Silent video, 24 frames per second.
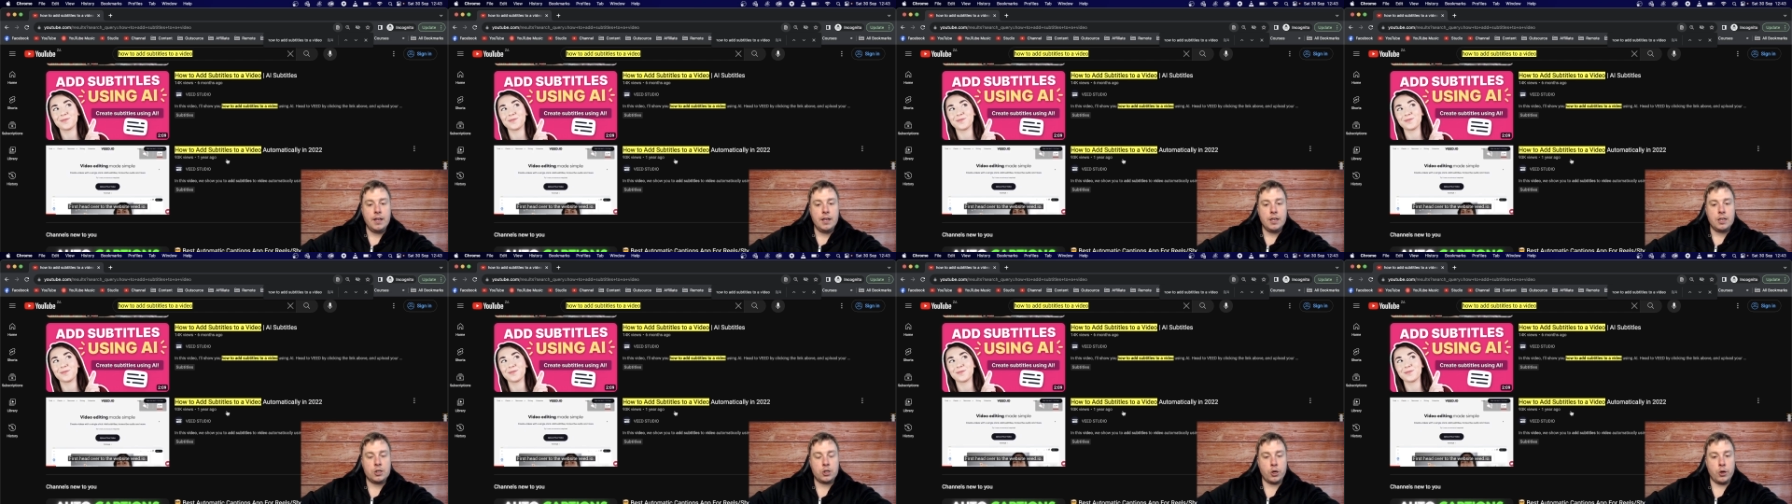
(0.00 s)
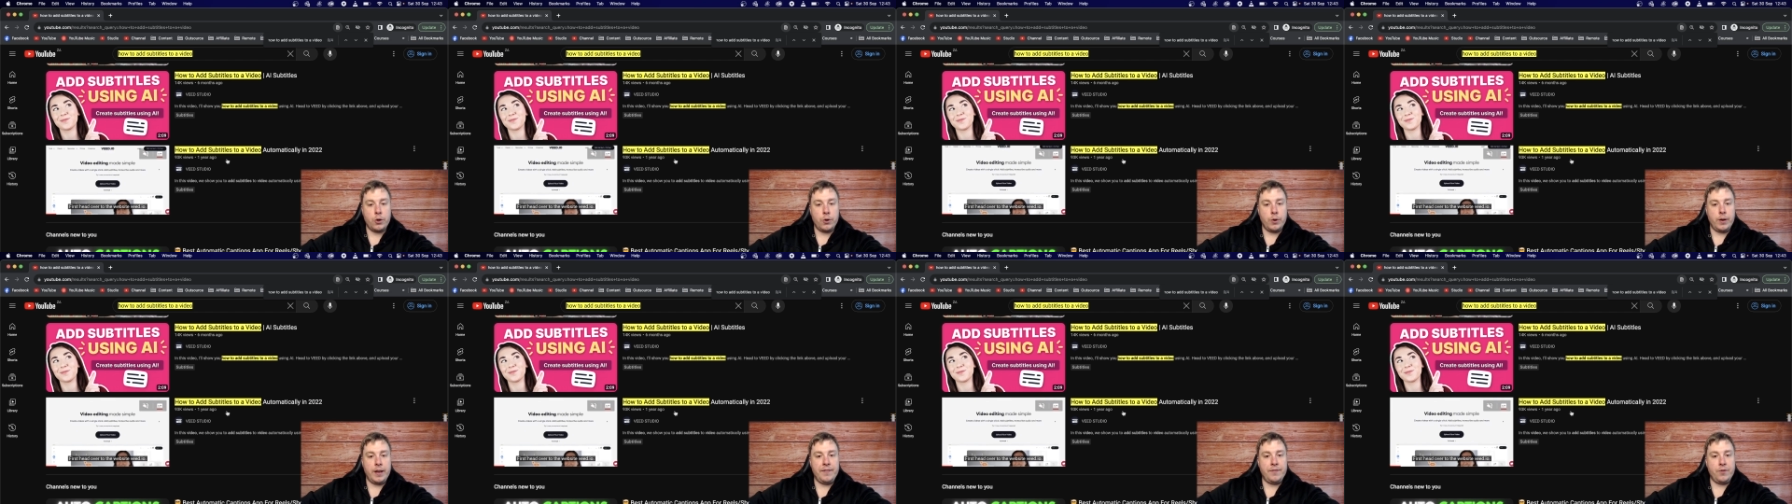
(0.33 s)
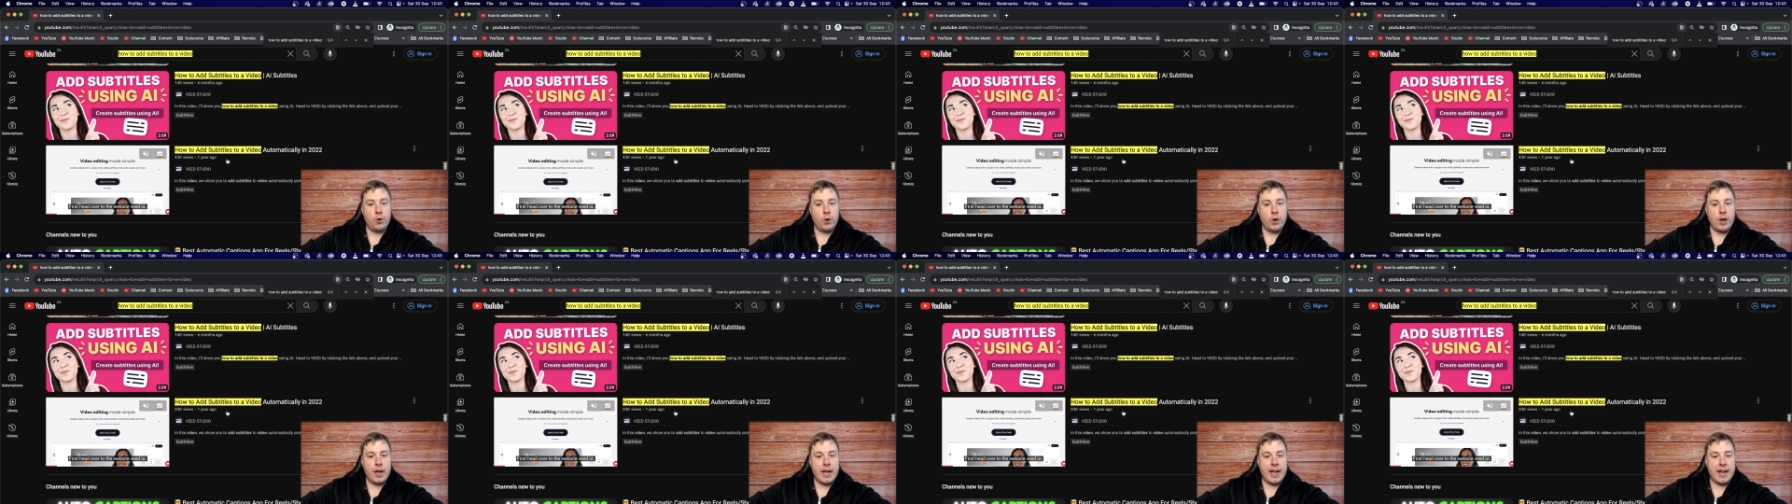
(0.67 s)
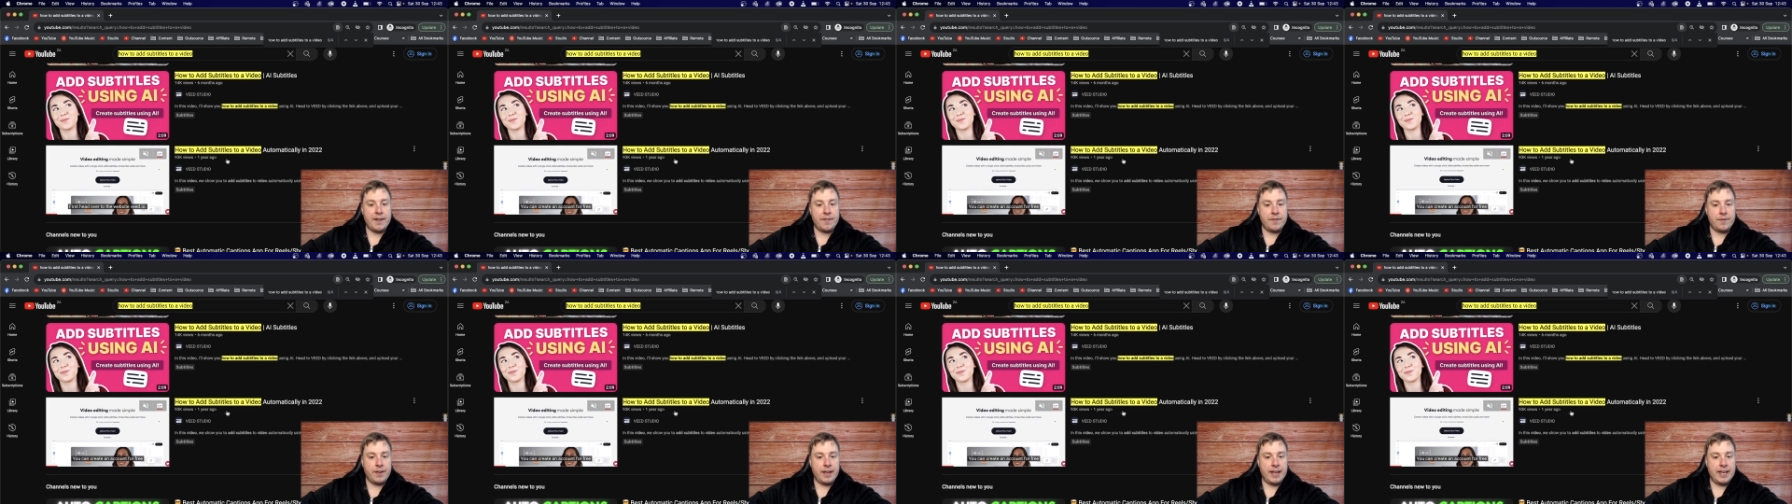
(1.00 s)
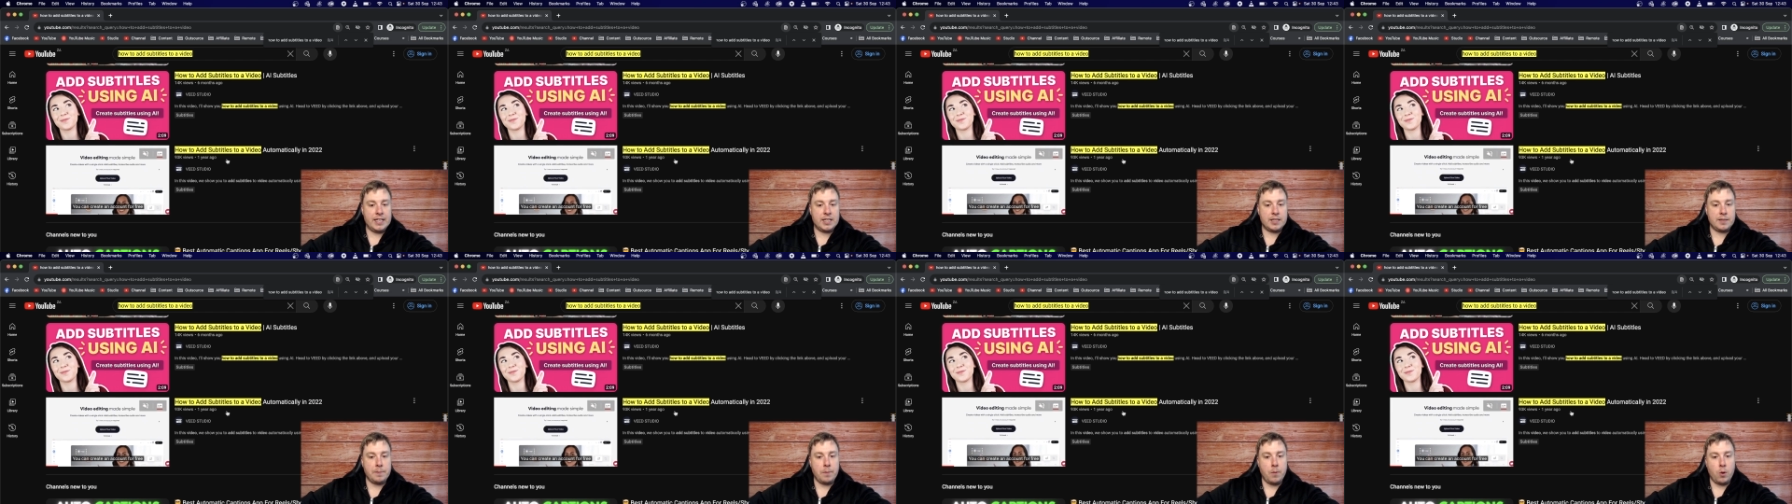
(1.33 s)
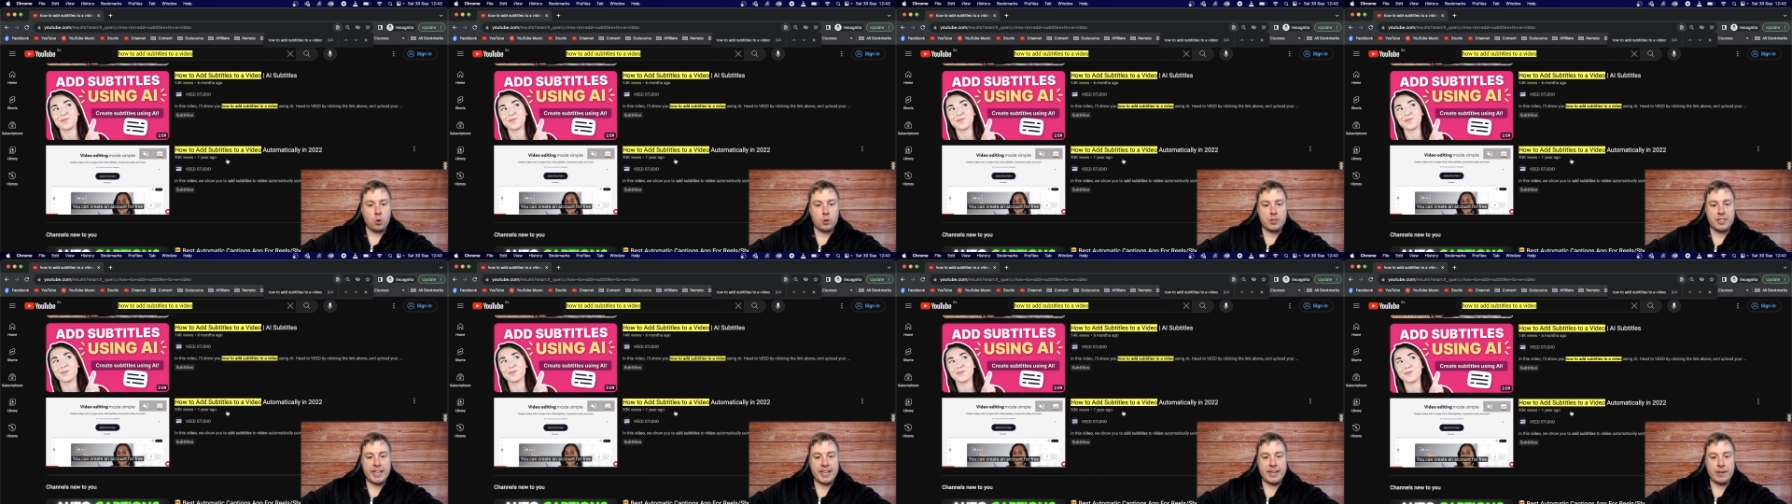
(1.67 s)
So if you have a
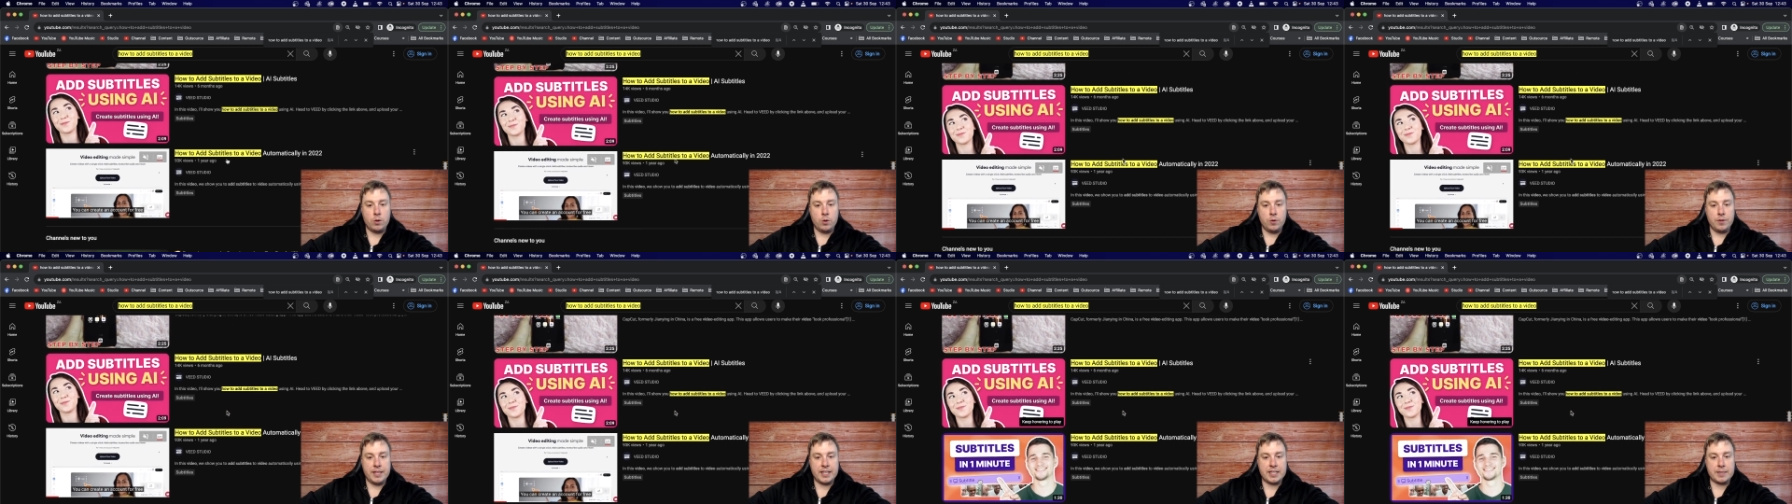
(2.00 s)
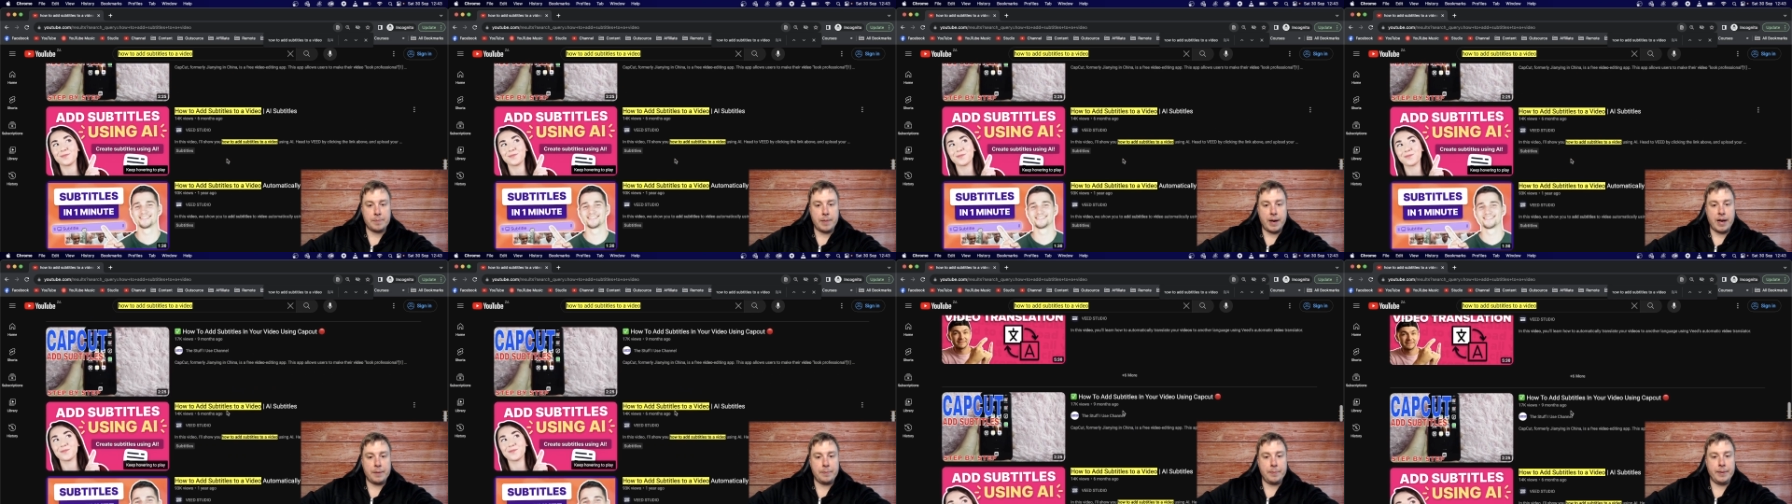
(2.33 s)
small channel, this might